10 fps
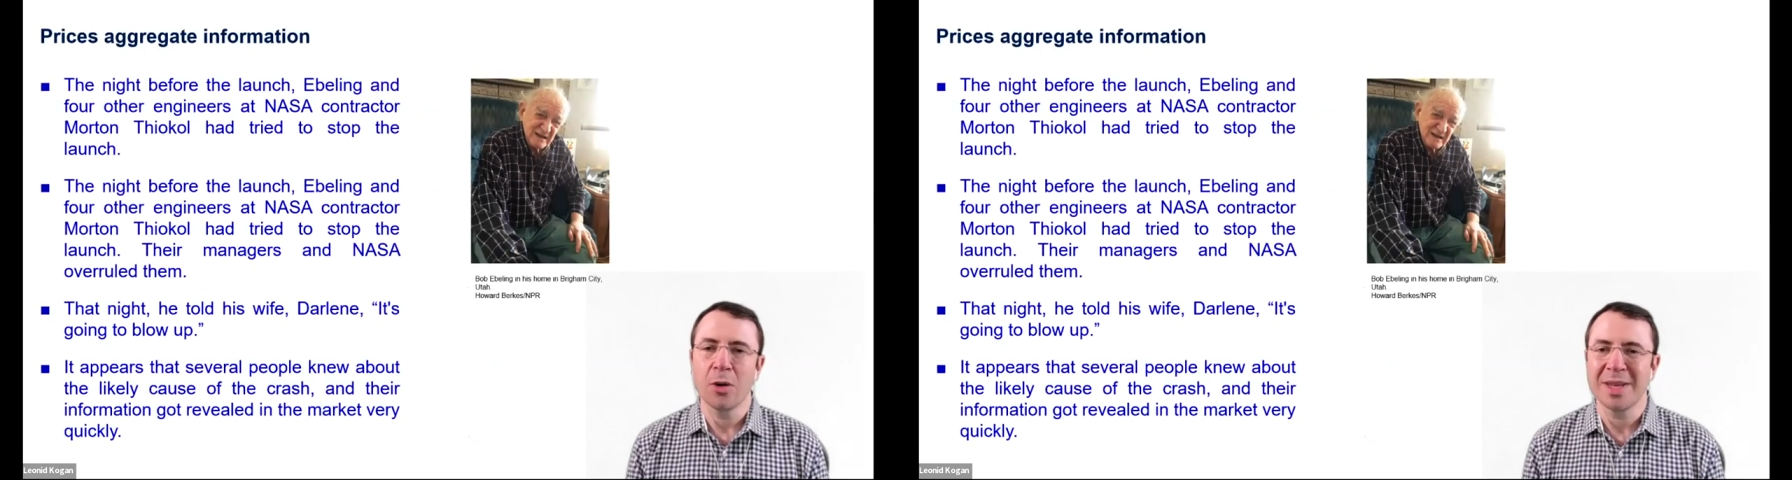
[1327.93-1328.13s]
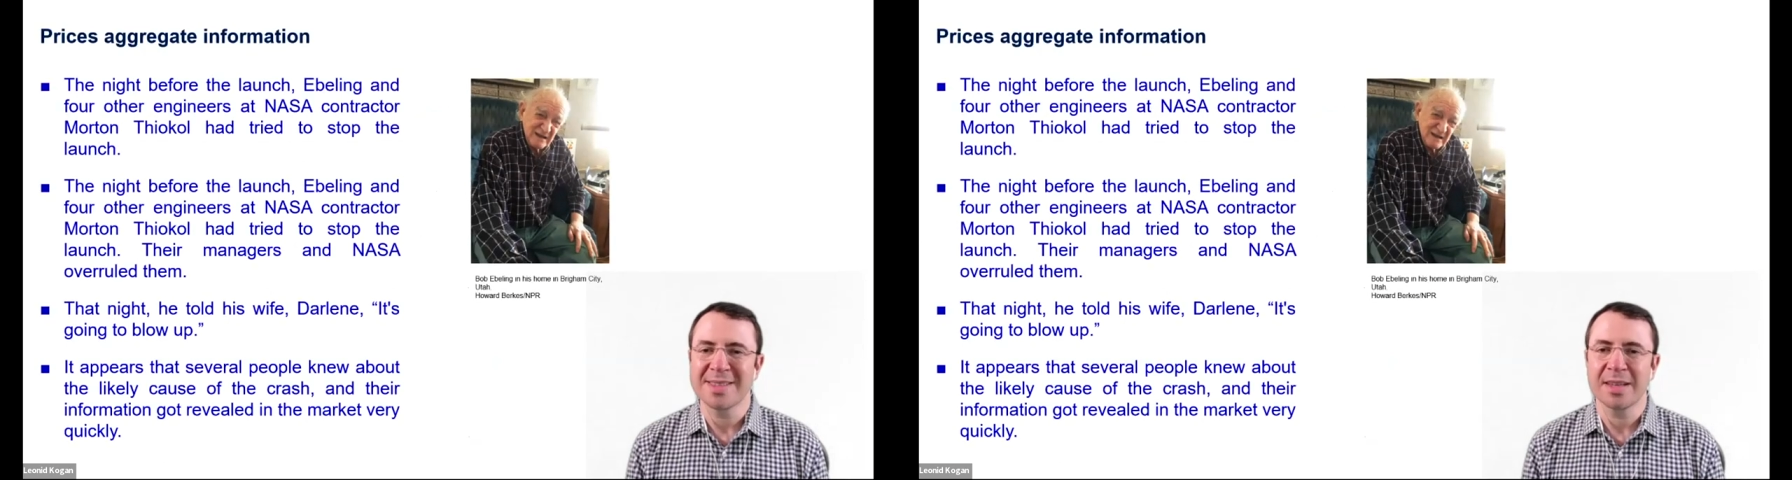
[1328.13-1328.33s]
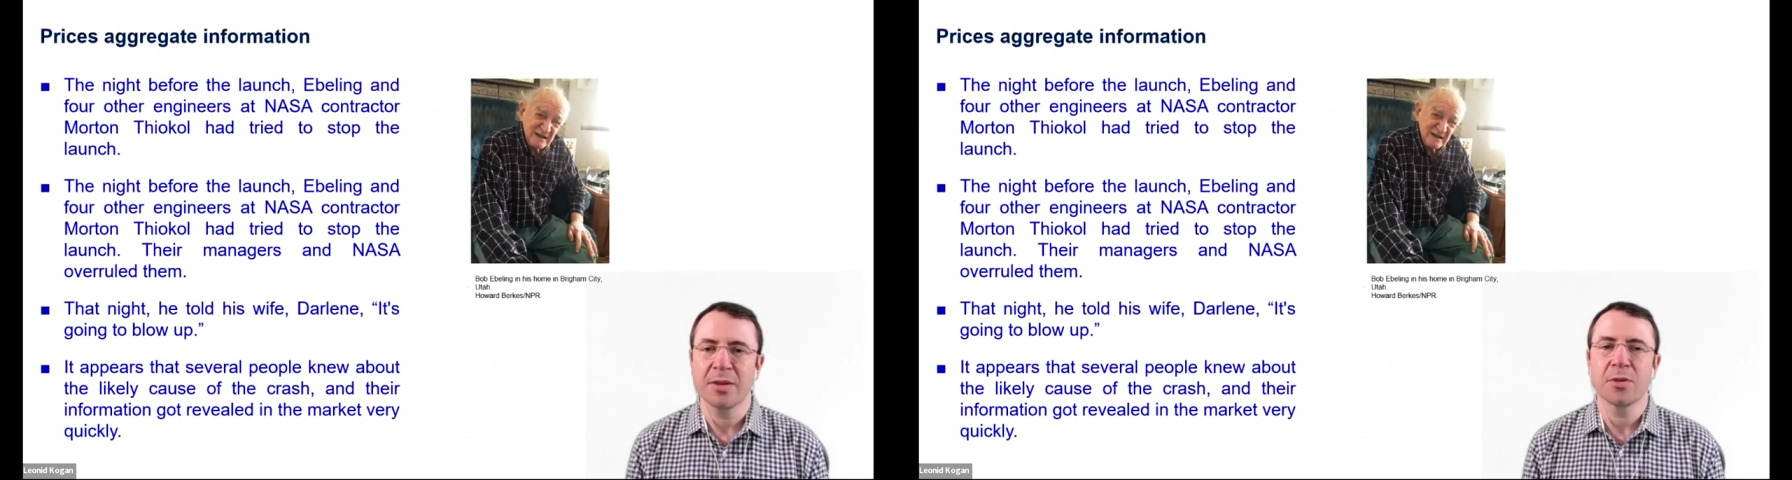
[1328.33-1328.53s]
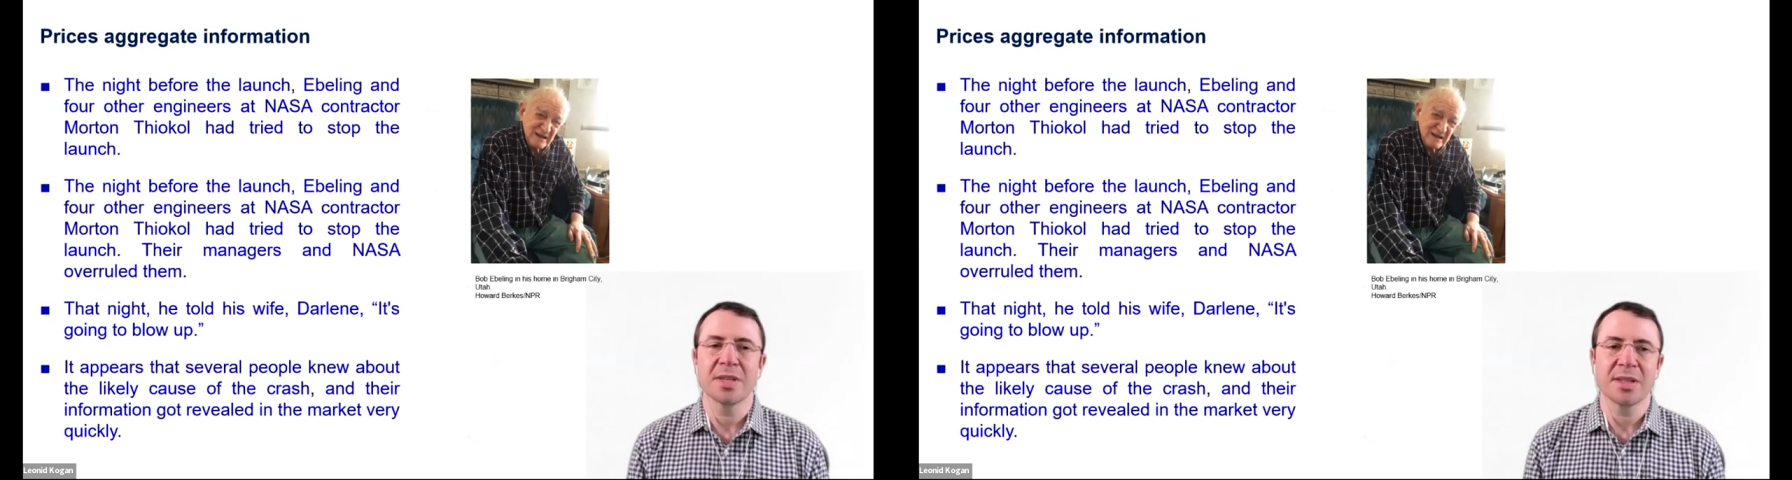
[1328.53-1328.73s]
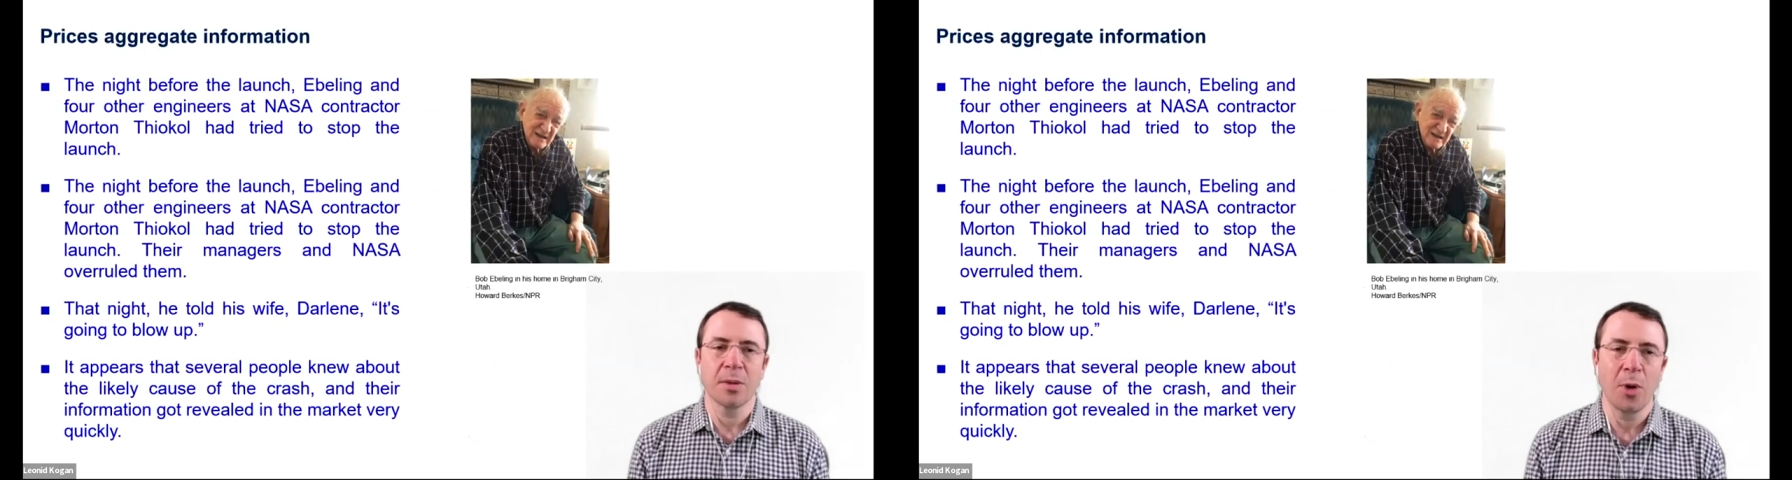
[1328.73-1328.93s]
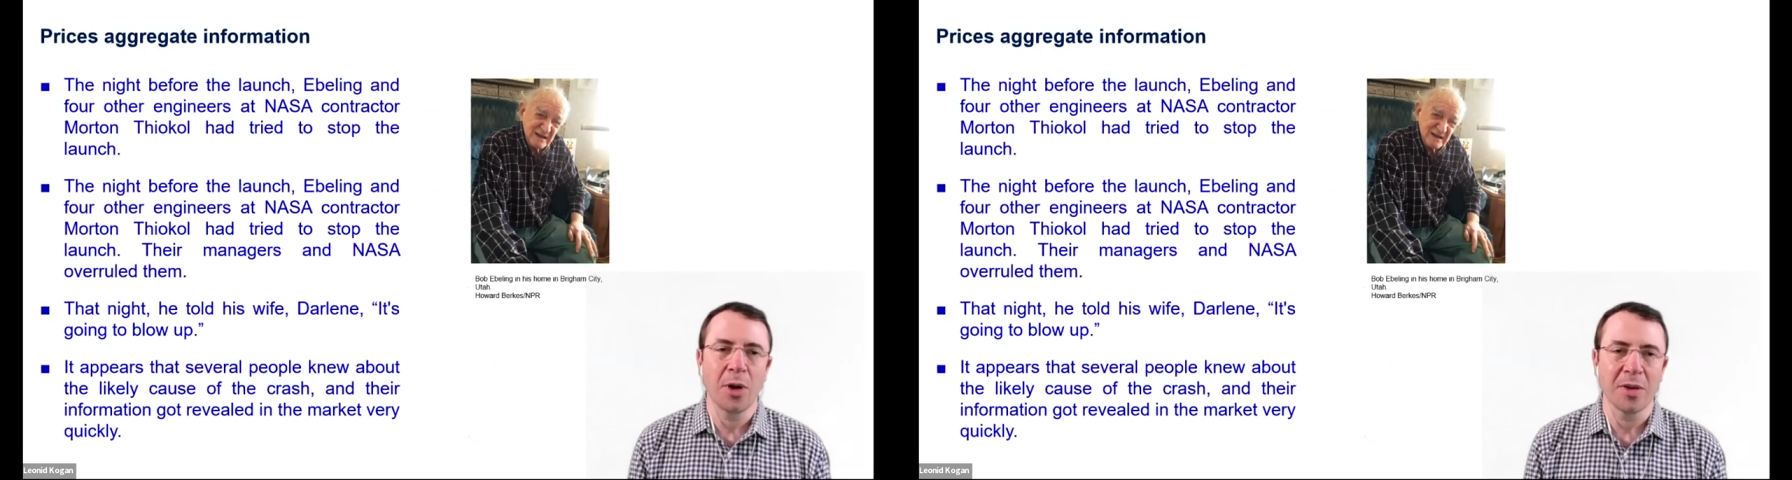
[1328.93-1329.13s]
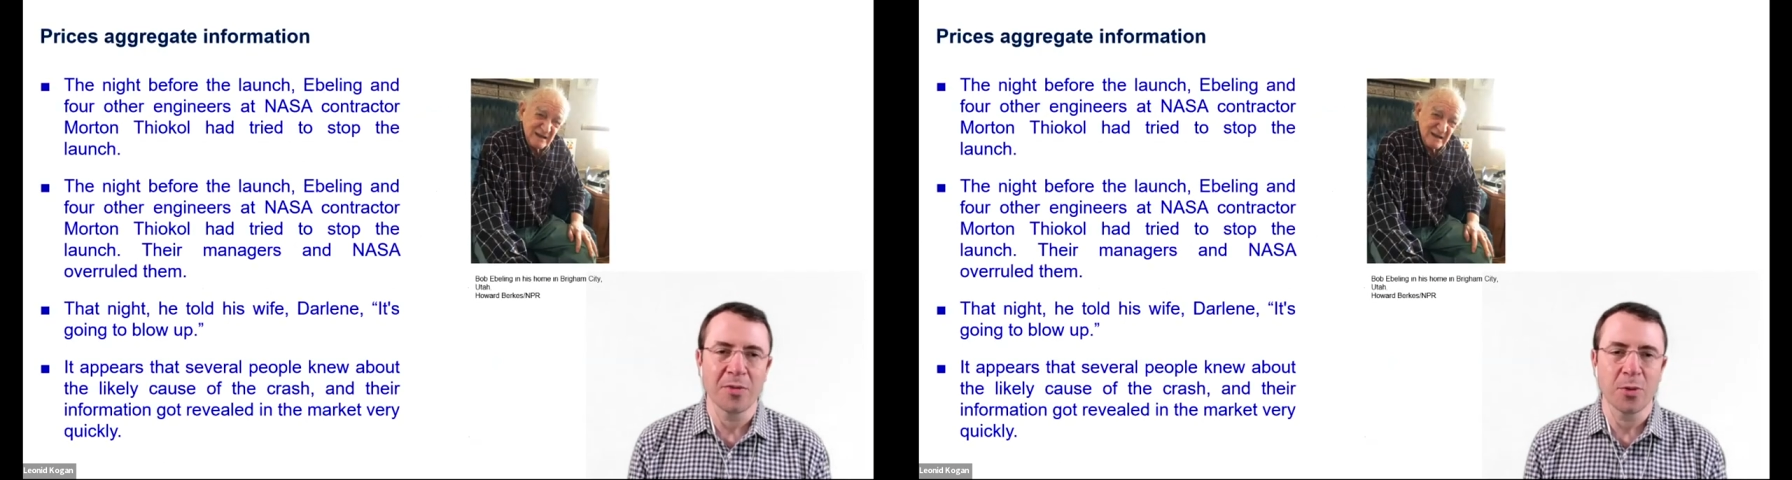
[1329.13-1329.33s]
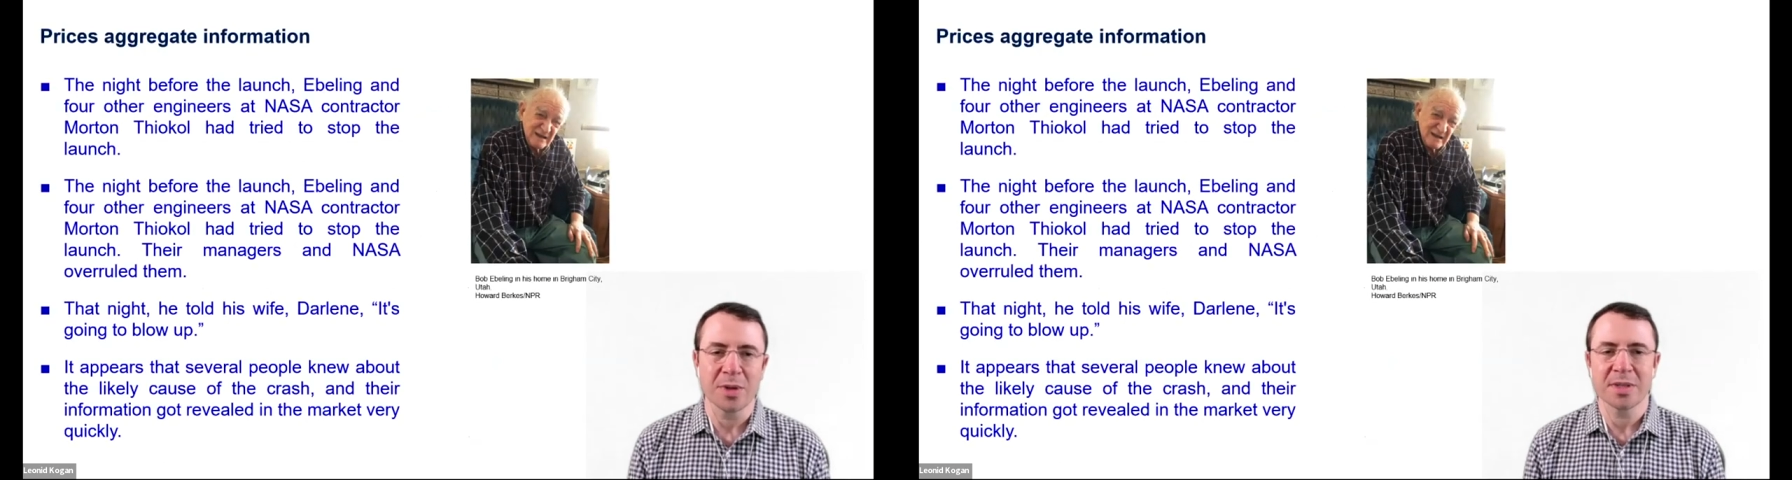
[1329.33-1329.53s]
It doesn't have crystal ball,
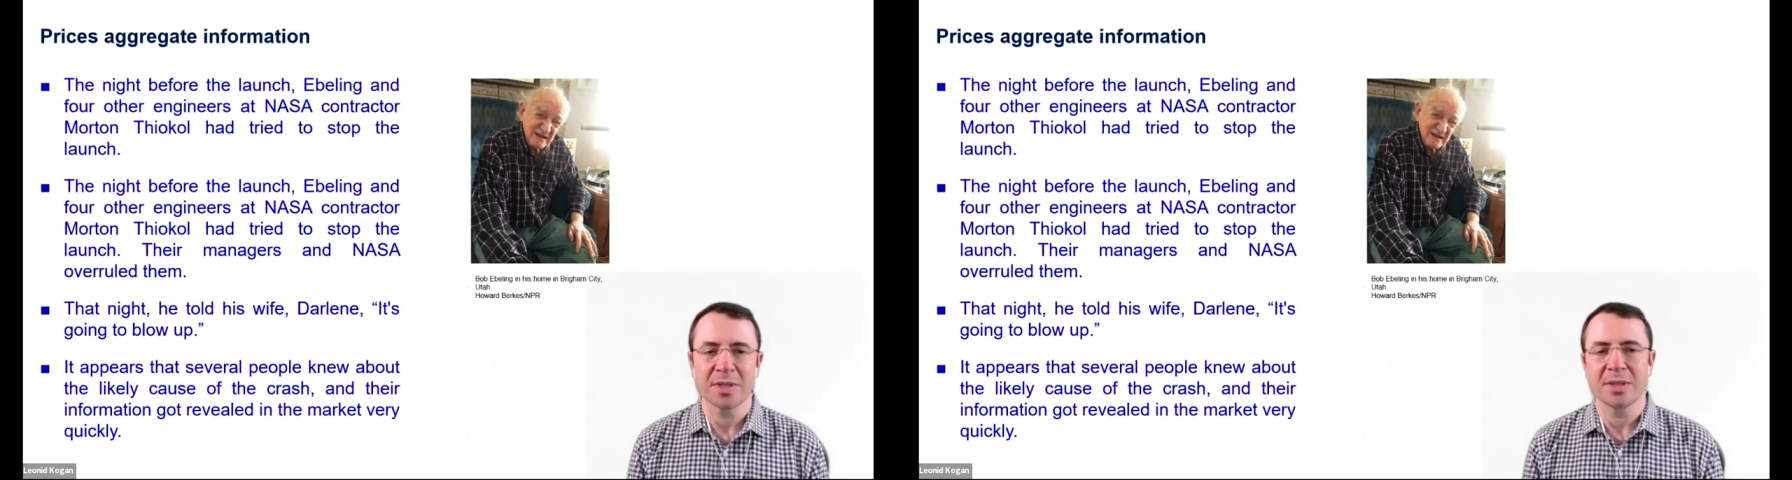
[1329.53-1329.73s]
of course.